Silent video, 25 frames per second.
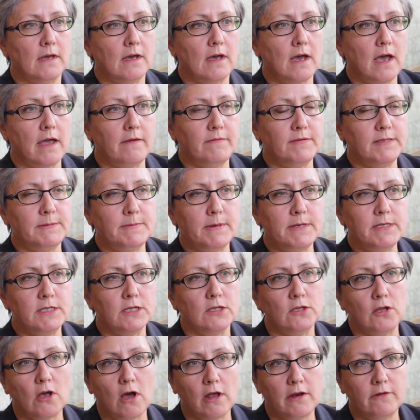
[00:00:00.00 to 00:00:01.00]
I've spent
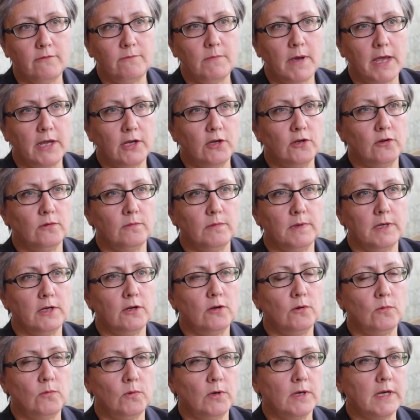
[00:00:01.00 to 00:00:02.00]
a lot of my
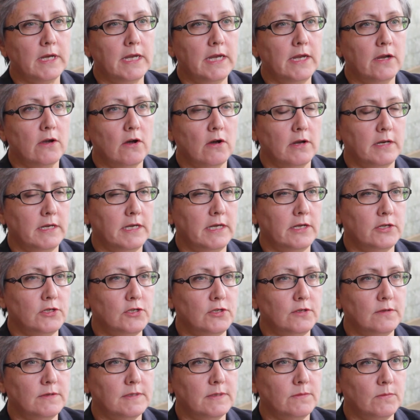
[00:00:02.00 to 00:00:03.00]
career working on
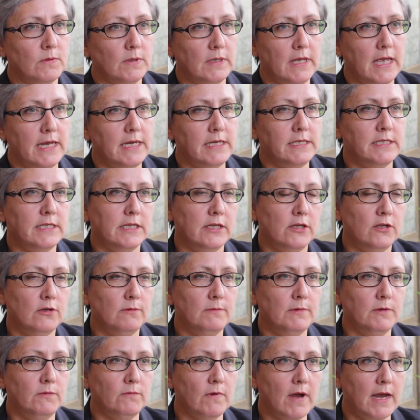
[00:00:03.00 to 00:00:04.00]
issues related to
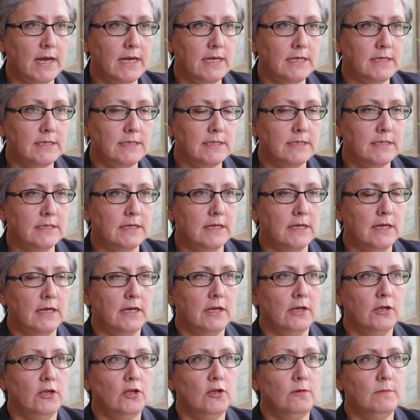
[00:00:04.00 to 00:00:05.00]
human rights,
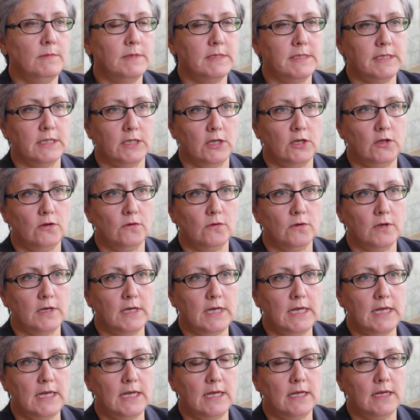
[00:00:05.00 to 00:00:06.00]
human
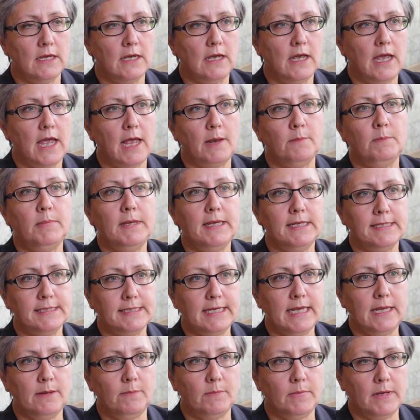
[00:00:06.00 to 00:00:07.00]
security, and
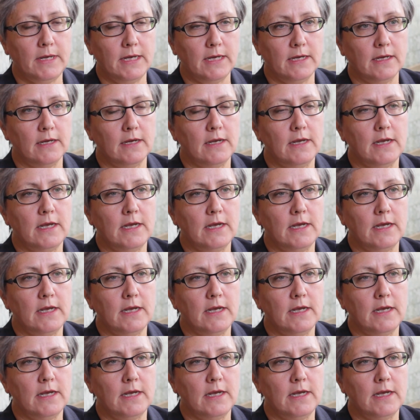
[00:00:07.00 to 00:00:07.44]
peacekeeping.